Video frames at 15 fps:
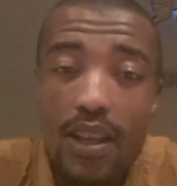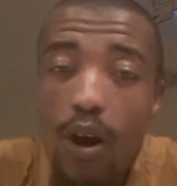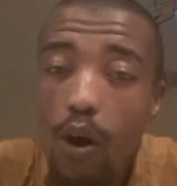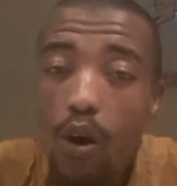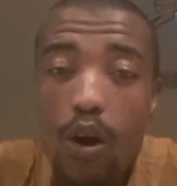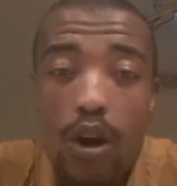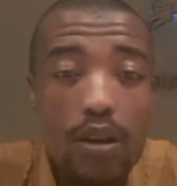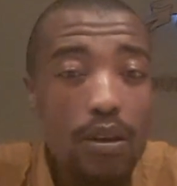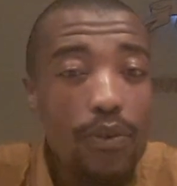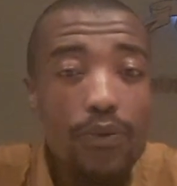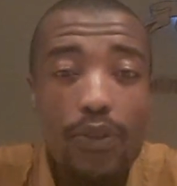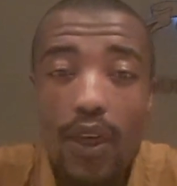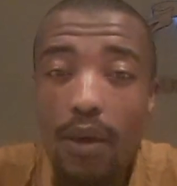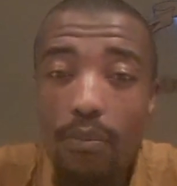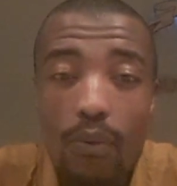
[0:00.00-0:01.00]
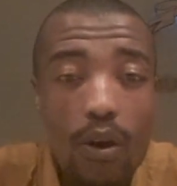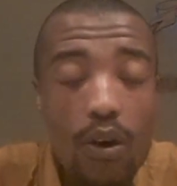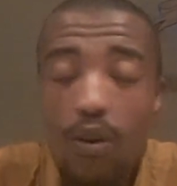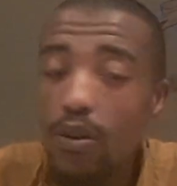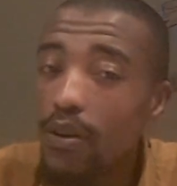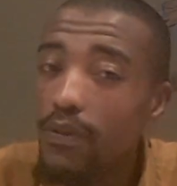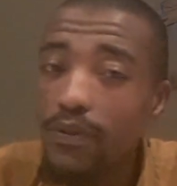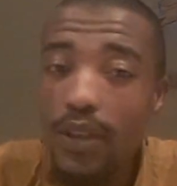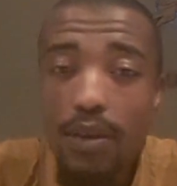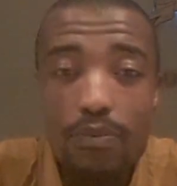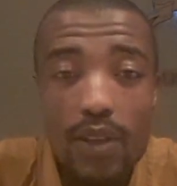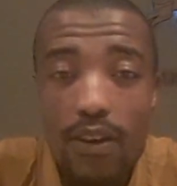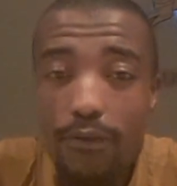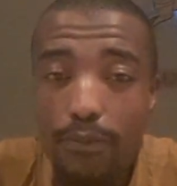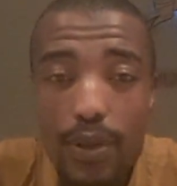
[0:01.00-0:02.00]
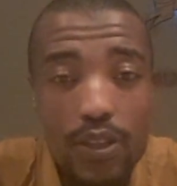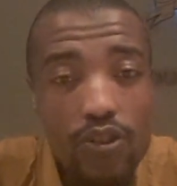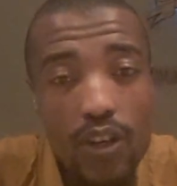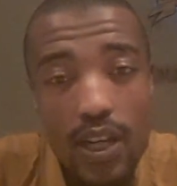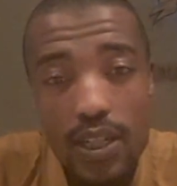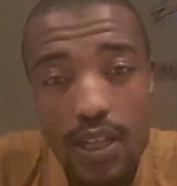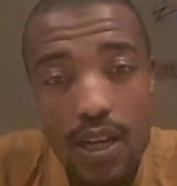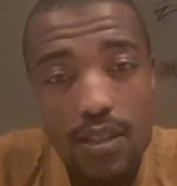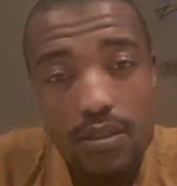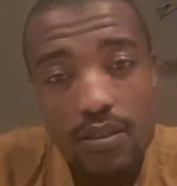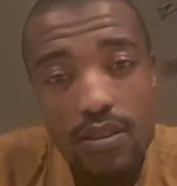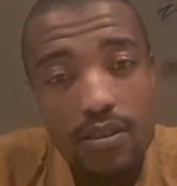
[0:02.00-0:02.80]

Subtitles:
All of them, they've betrayed us.